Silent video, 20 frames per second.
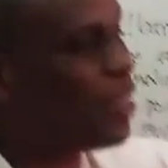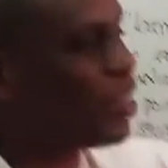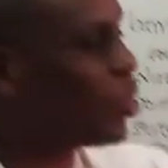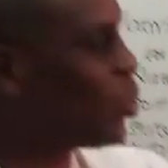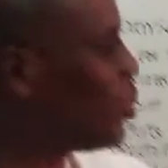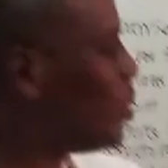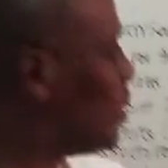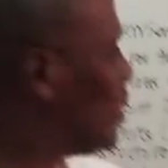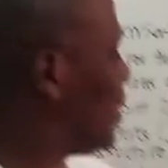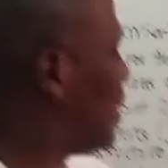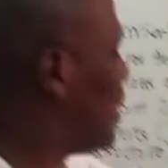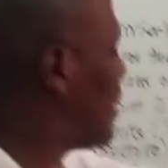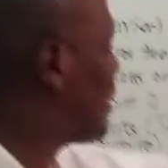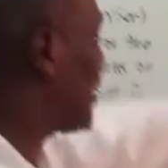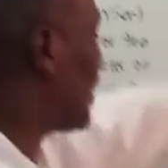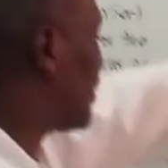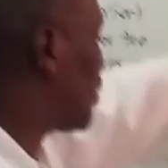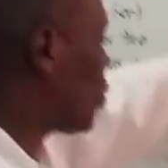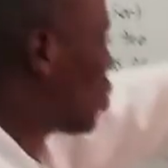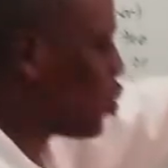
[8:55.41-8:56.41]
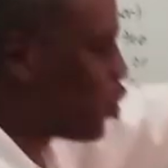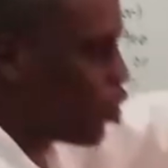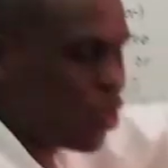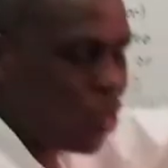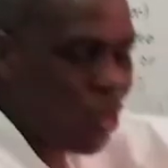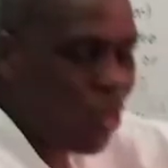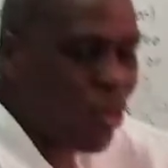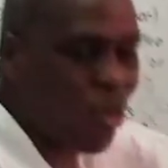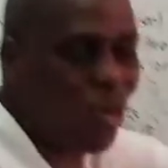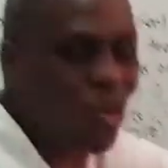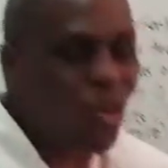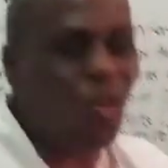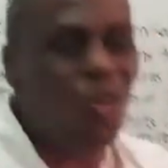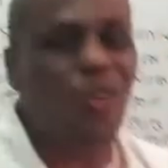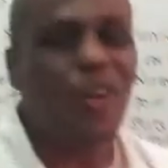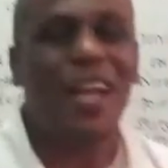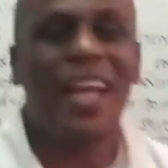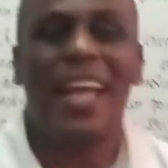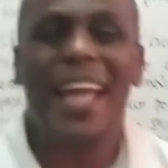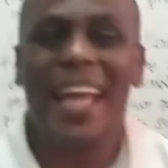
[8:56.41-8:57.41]
So this is a slow
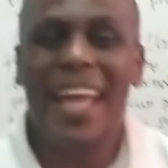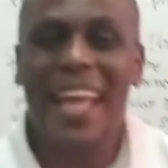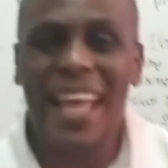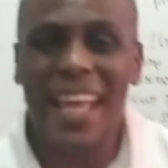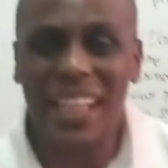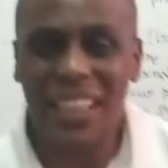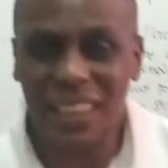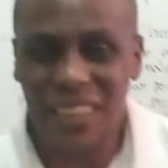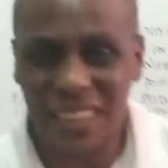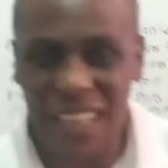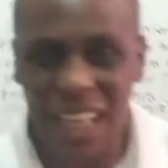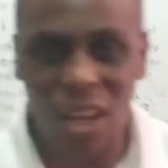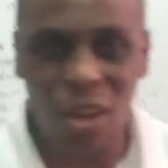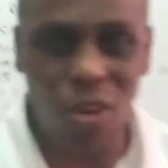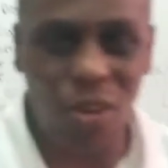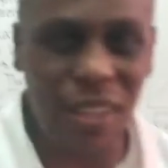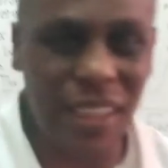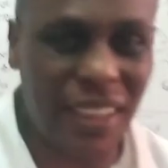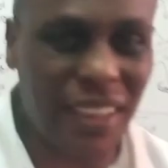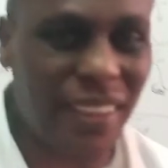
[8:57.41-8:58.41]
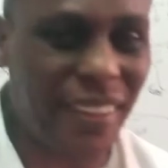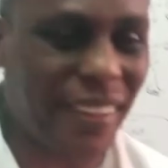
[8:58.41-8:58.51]
hexagonic